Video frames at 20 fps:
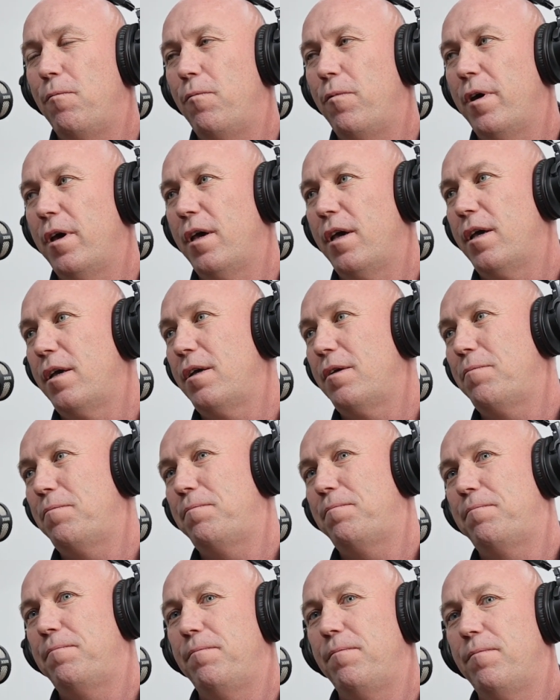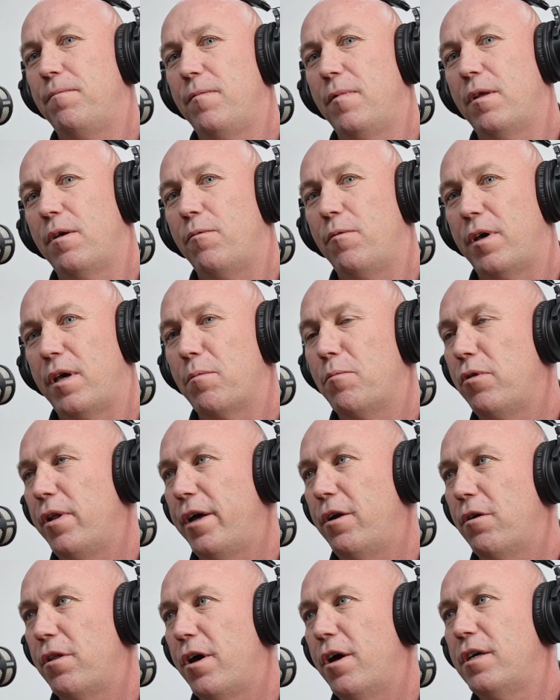we
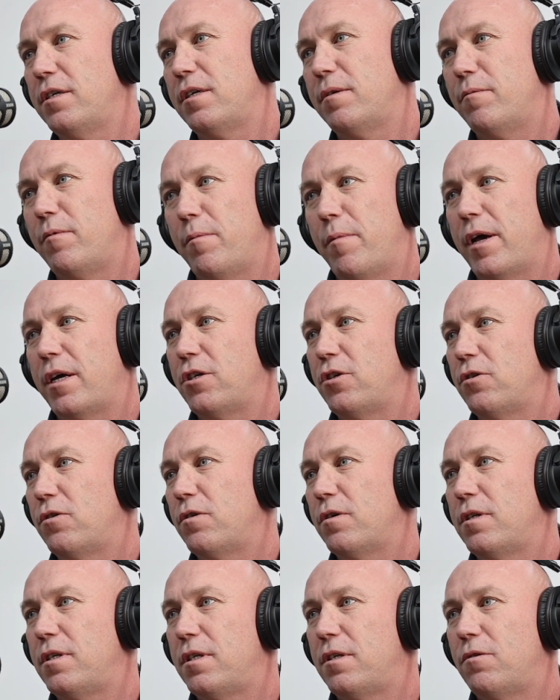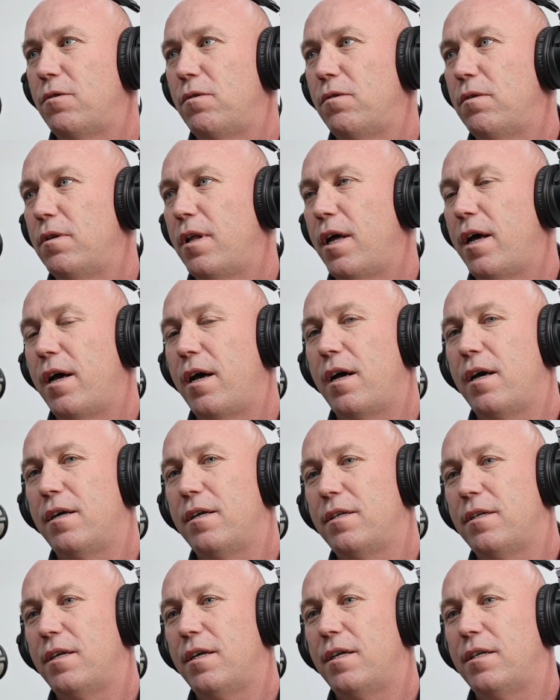complete all those, and we make sure it's all
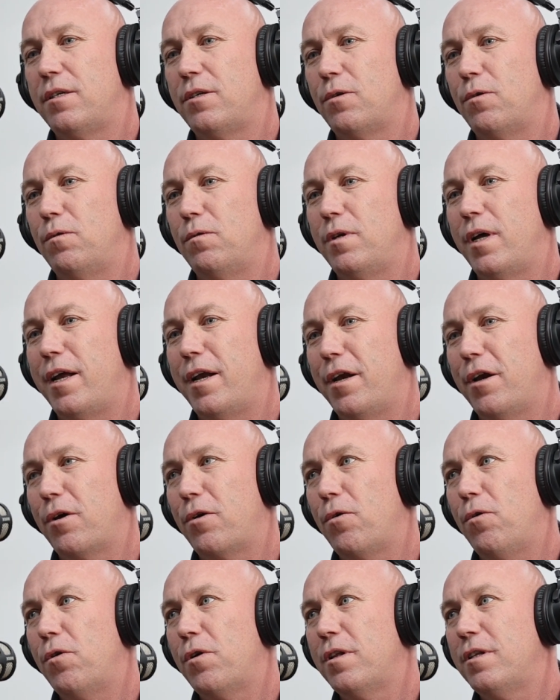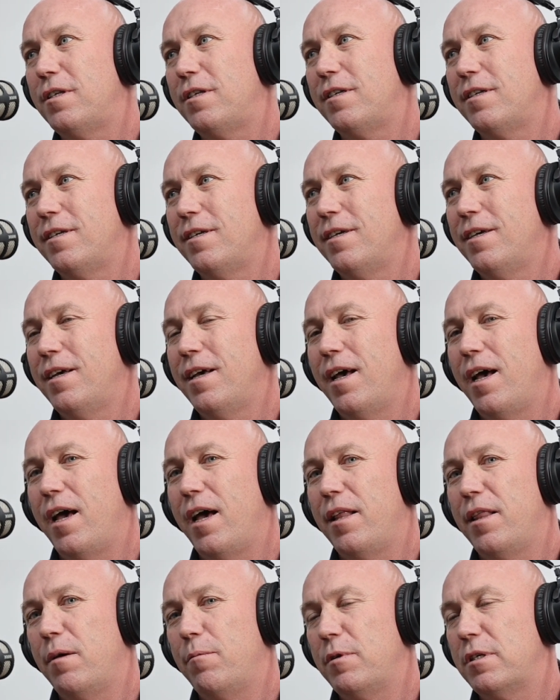done in accordance,
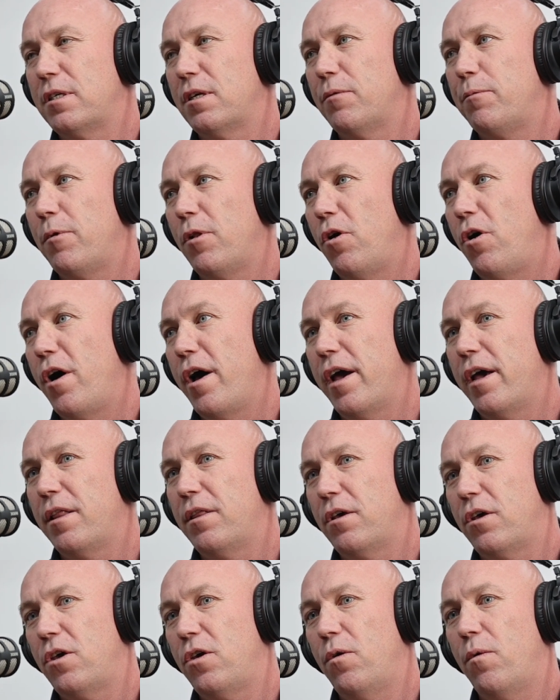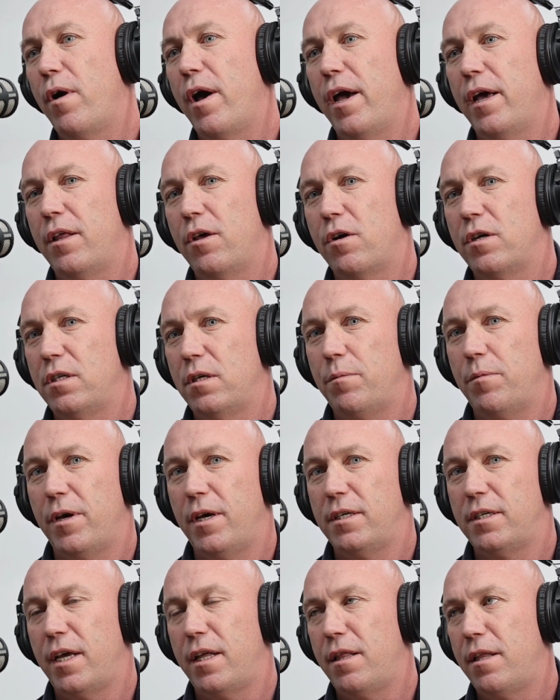and then we supply the QA, the
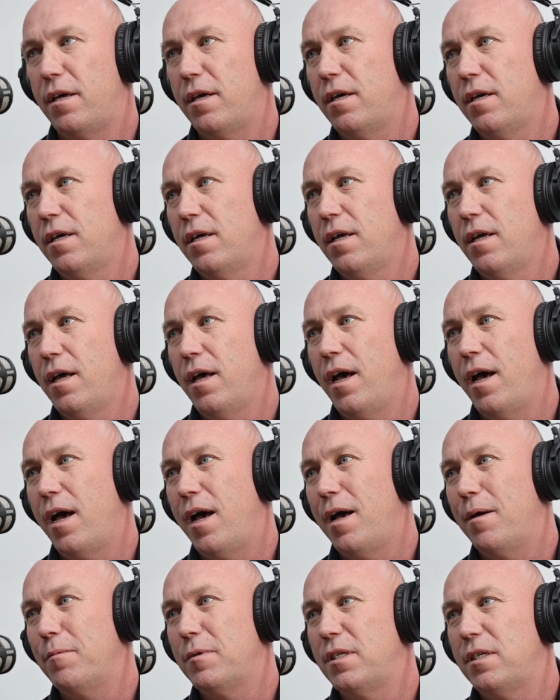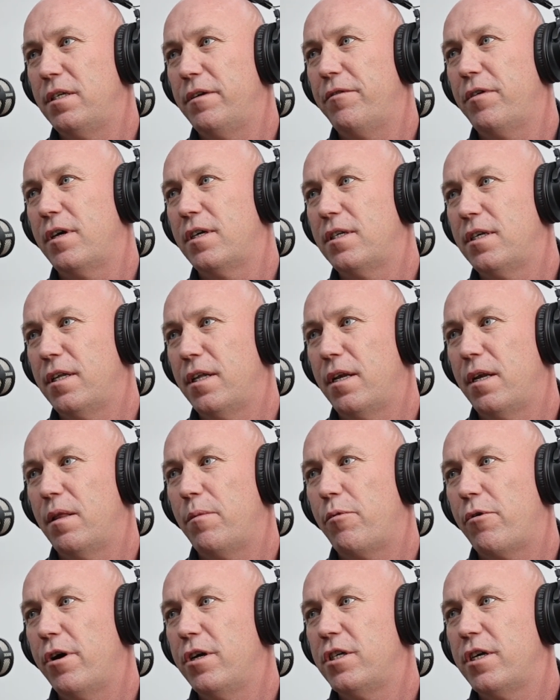ITPs, and the certificates at the end of the
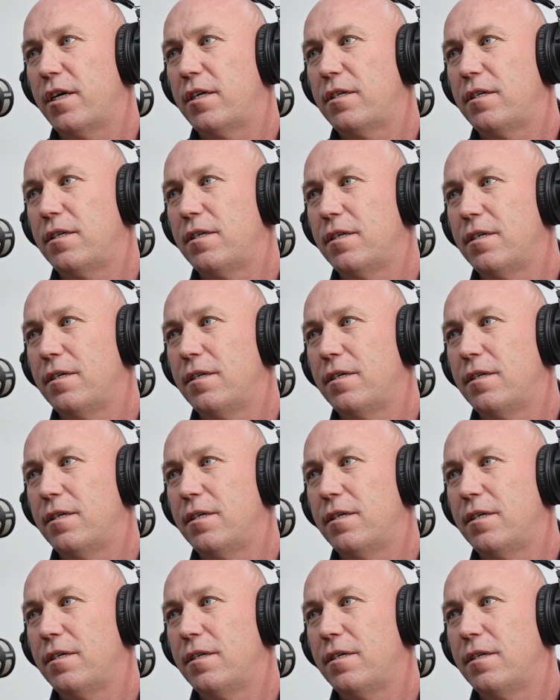projects.